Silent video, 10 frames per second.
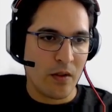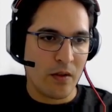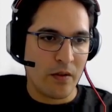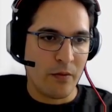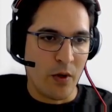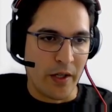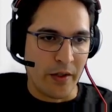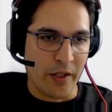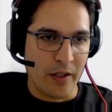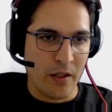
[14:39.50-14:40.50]
1,
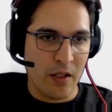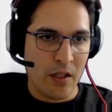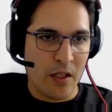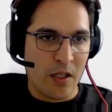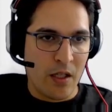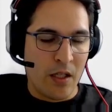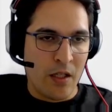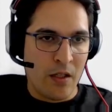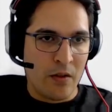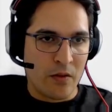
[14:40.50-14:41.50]
yeah?
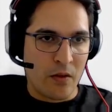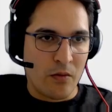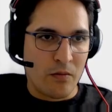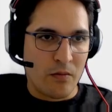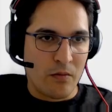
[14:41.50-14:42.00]
So